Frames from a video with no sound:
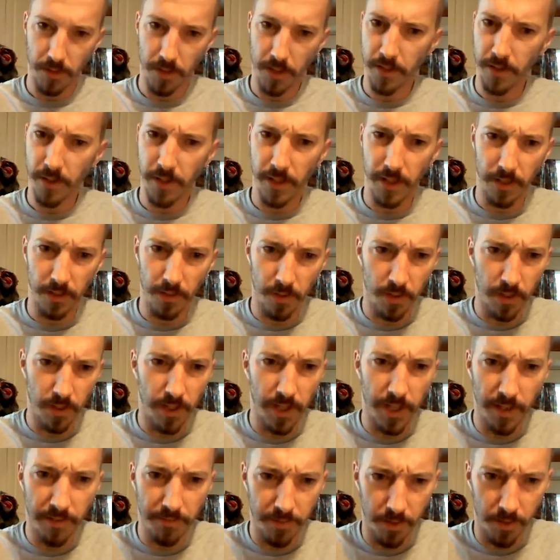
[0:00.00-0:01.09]
I don't know how long I
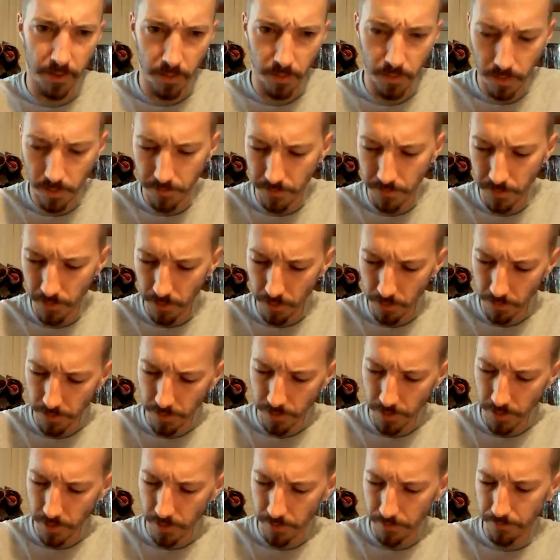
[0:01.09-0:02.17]
have to do this video or
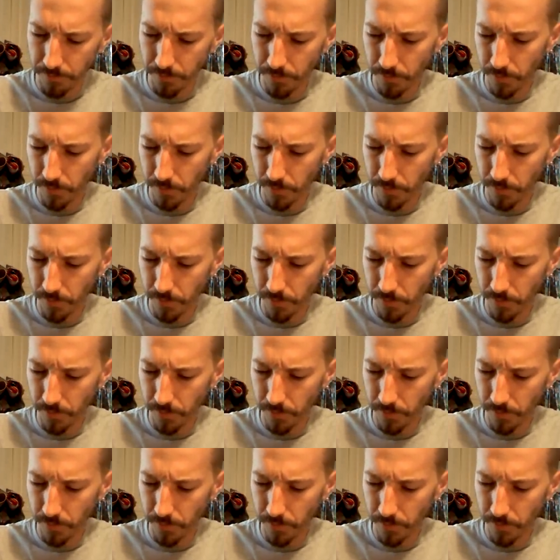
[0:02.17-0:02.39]
not.